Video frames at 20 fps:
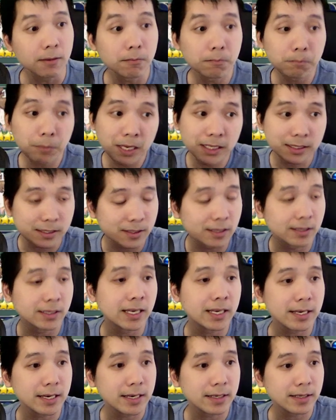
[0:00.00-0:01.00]
But the
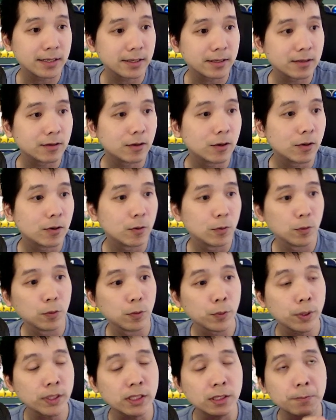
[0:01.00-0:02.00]
thing is,
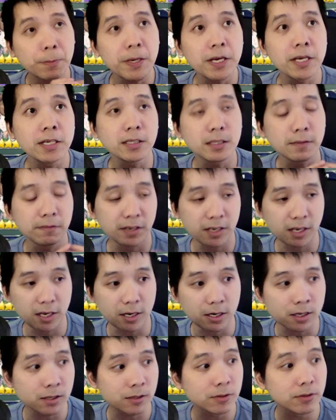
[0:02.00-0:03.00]
which piece of
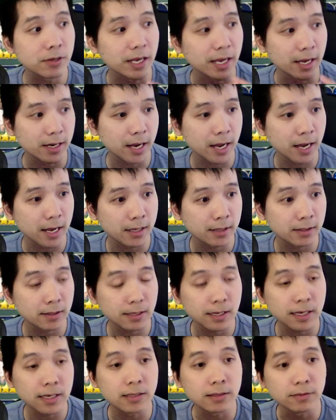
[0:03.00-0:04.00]
gear to enhance
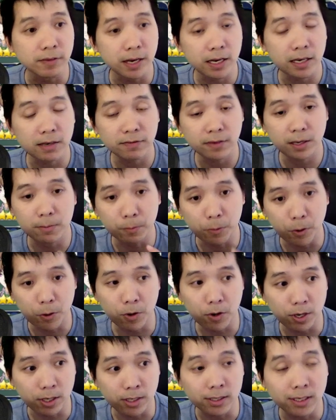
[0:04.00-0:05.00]
is very, very
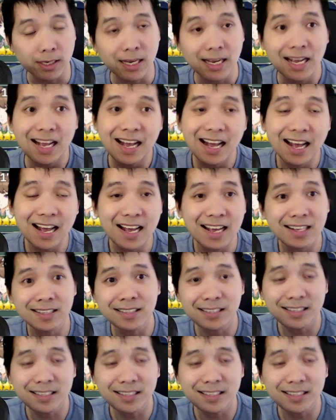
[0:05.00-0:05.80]
important. And